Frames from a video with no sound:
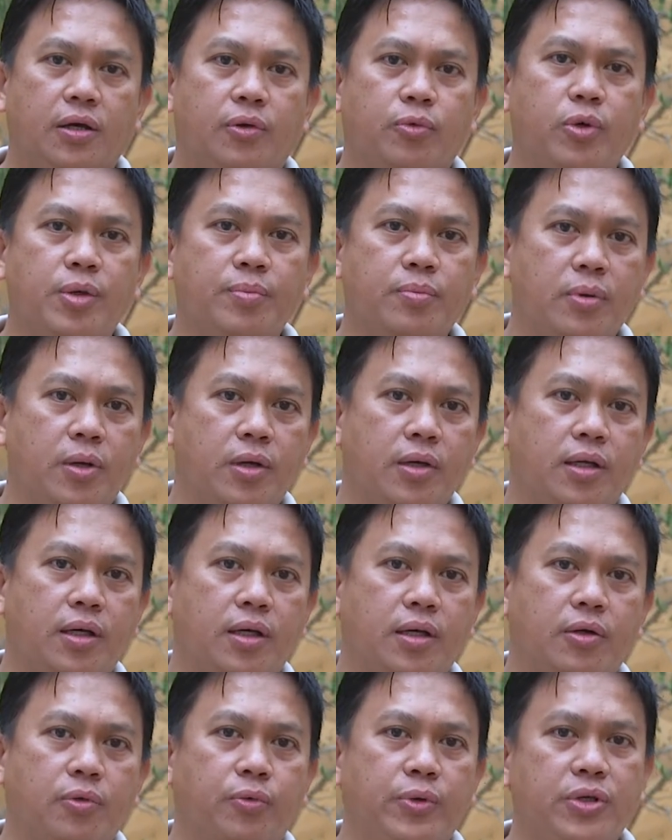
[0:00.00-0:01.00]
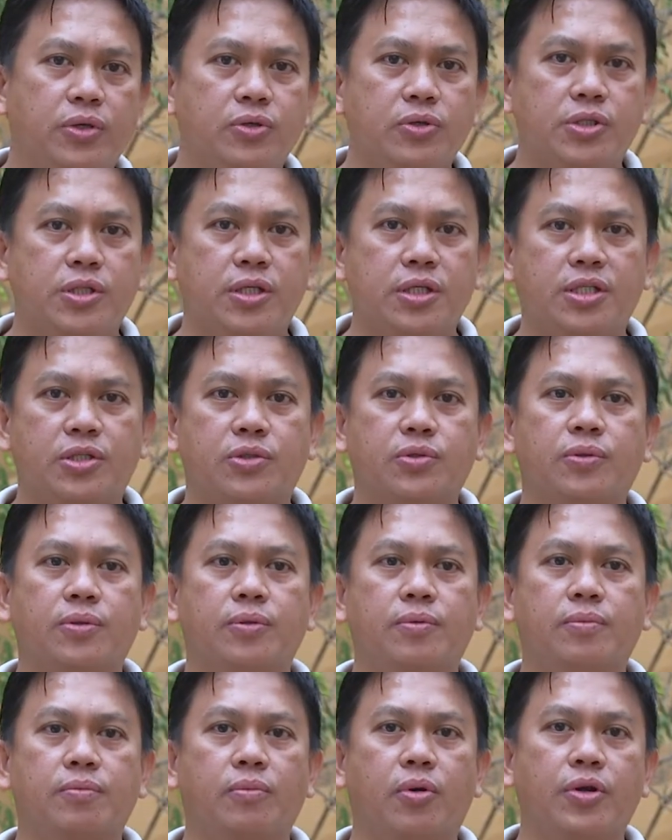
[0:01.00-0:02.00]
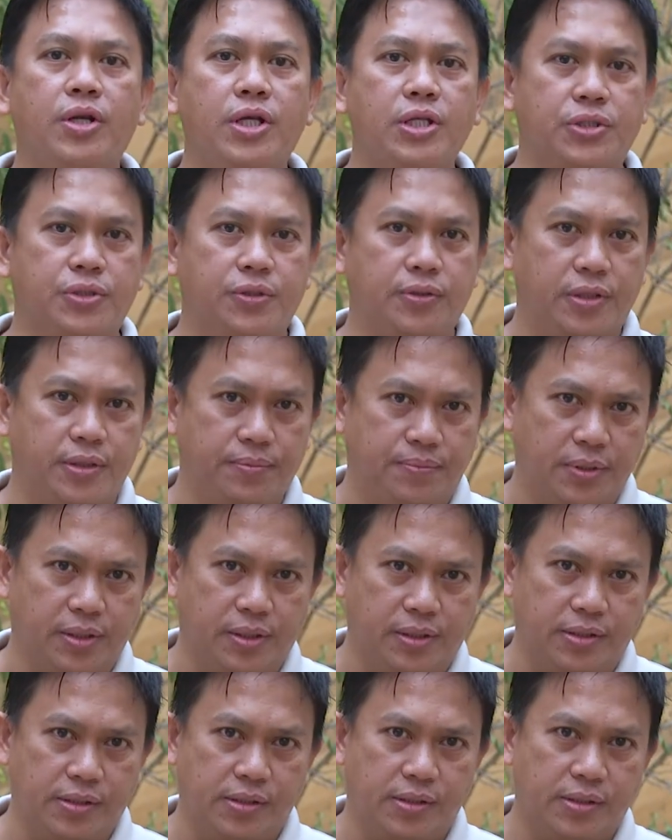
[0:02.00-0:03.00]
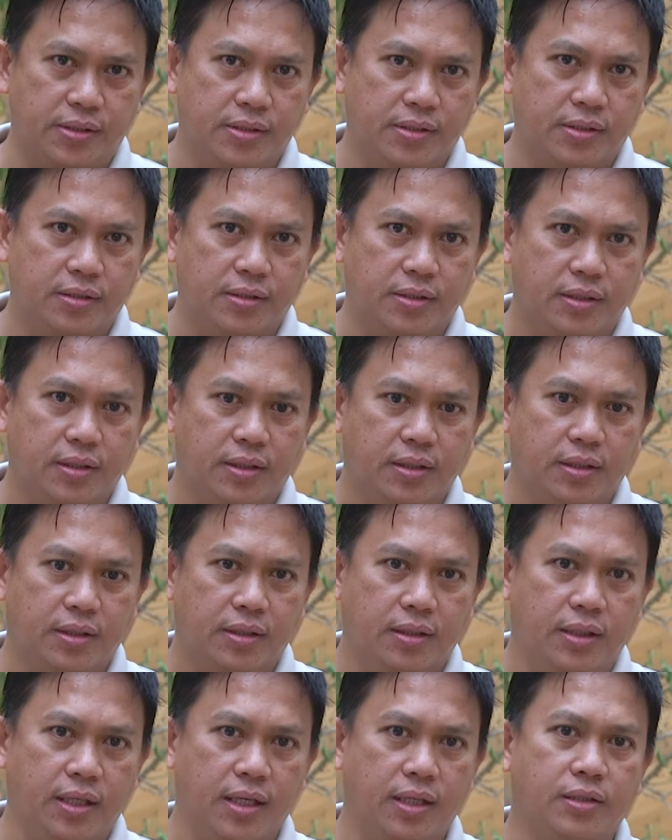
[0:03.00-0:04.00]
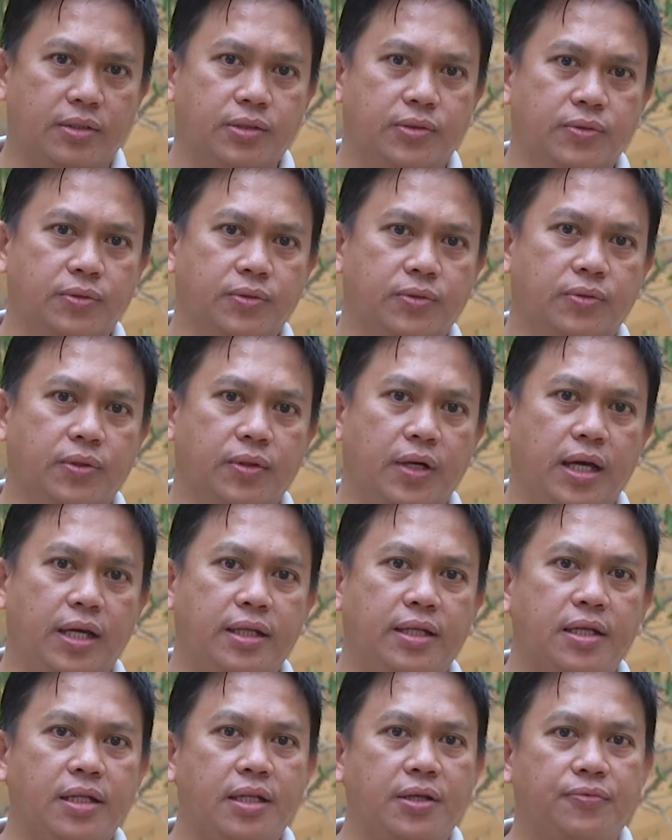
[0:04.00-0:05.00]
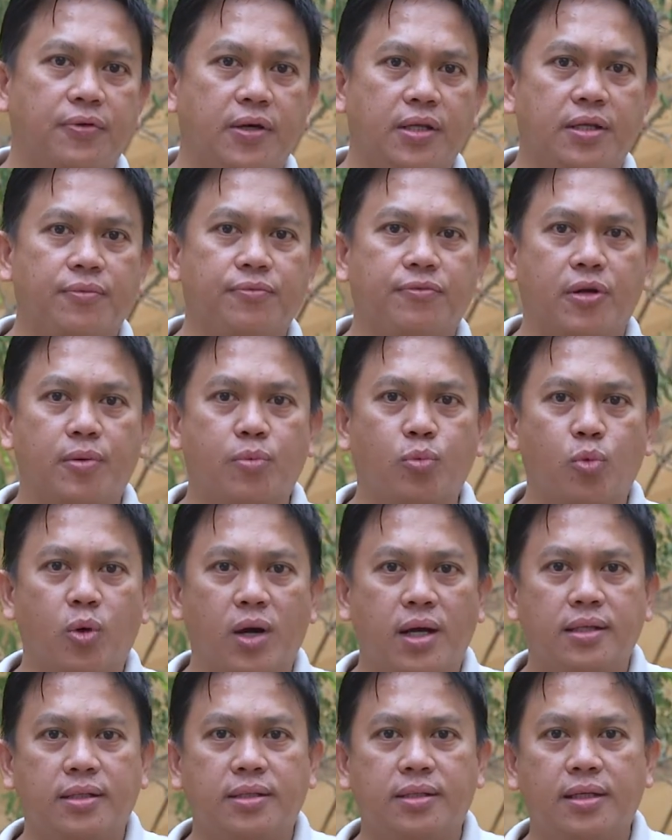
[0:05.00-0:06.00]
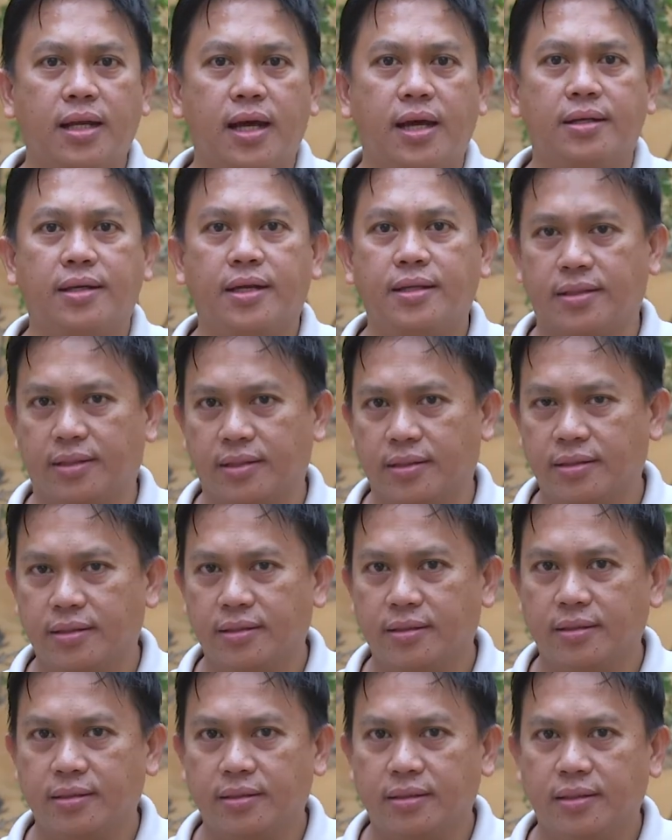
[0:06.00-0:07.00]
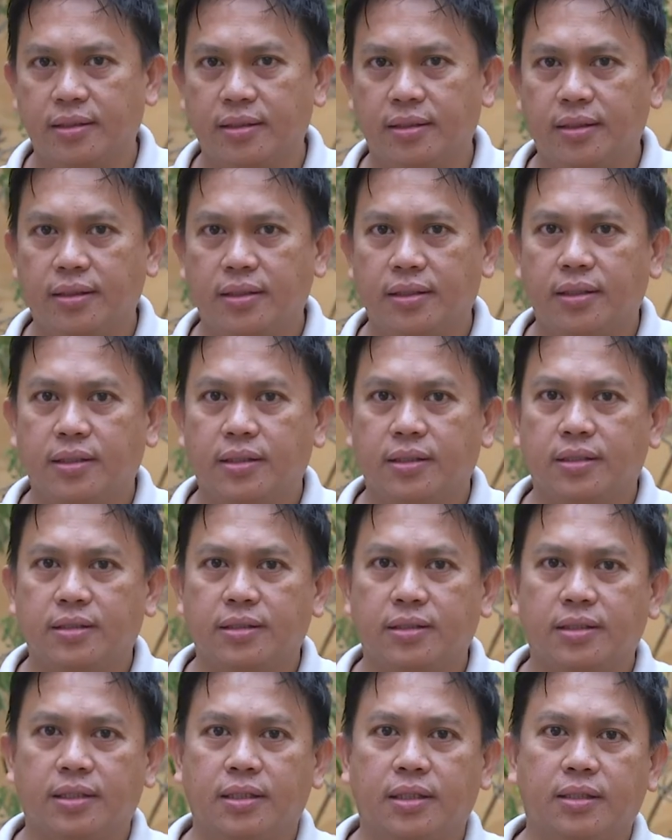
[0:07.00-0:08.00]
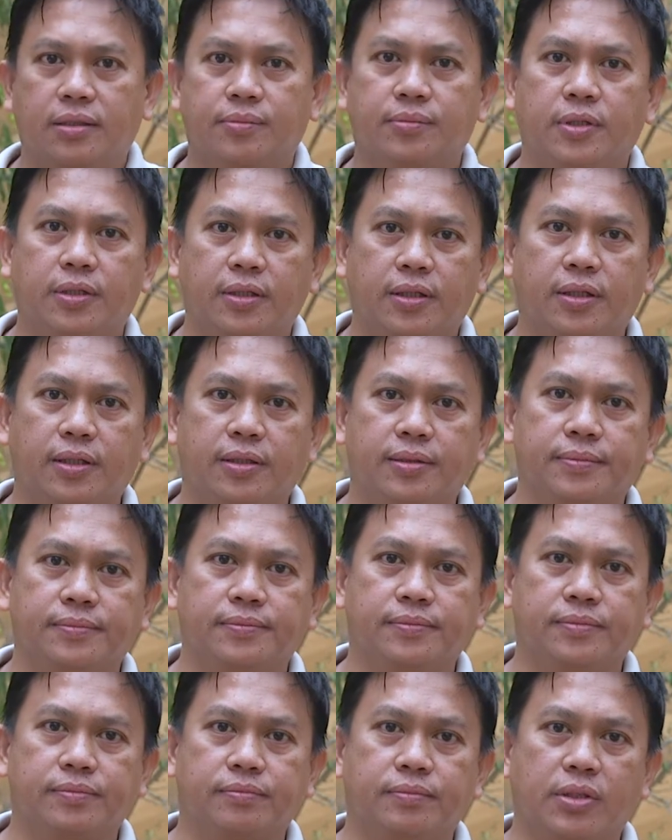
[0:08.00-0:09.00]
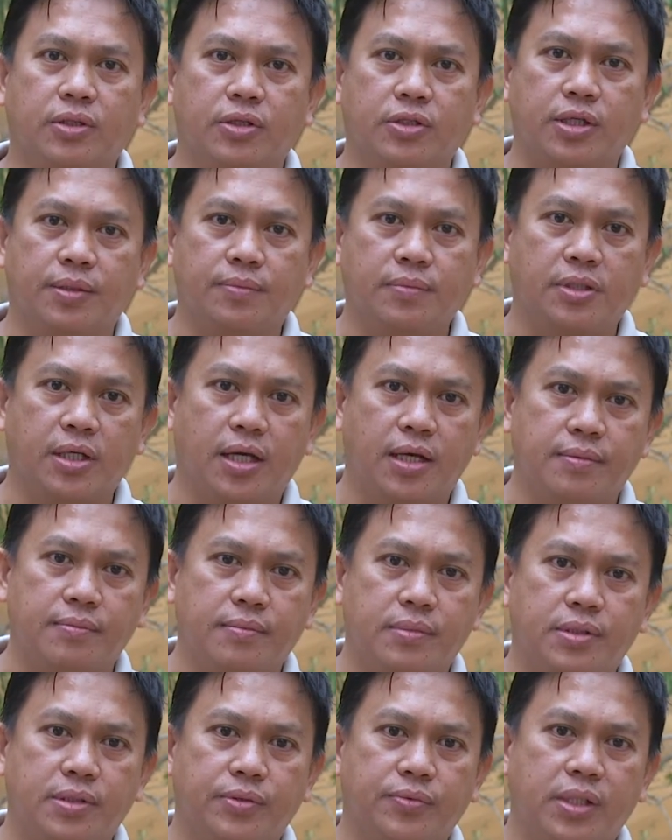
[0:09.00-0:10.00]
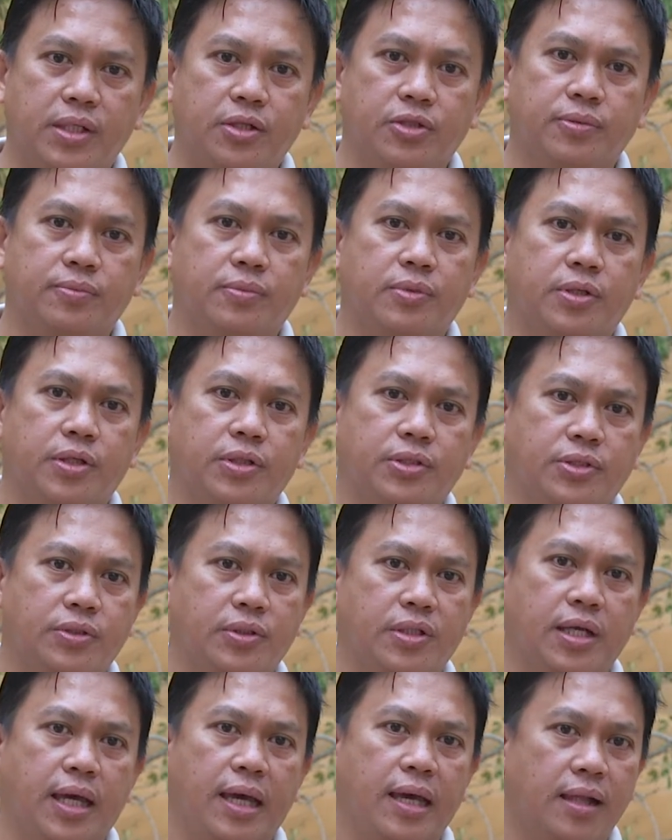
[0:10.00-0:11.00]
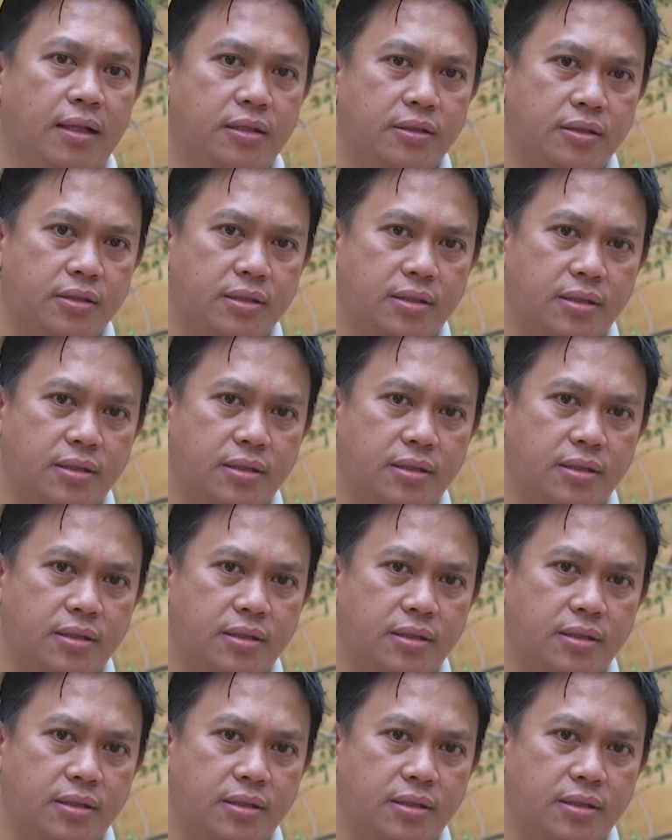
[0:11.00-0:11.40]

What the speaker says: we use this to monitor the birds, like to identify them from one another. So, because sometimes we need to monitor the health,